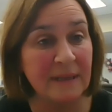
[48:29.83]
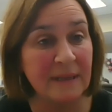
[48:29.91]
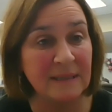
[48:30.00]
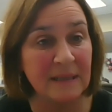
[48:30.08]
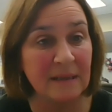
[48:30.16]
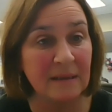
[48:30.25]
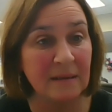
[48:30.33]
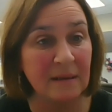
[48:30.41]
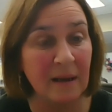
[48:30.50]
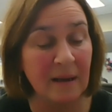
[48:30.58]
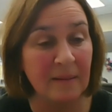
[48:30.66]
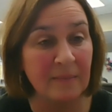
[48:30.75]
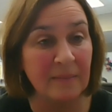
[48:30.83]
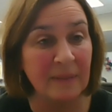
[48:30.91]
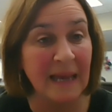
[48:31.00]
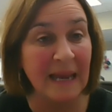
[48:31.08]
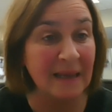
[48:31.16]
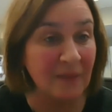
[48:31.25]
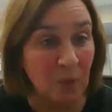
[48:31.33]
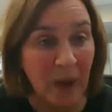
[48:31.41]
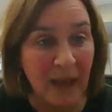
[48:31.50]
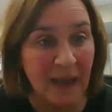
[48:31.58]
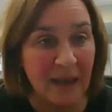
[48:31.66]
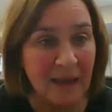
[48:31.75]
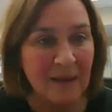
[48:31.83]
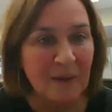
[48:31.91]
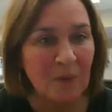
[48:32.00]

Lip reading: Is it getting in the way?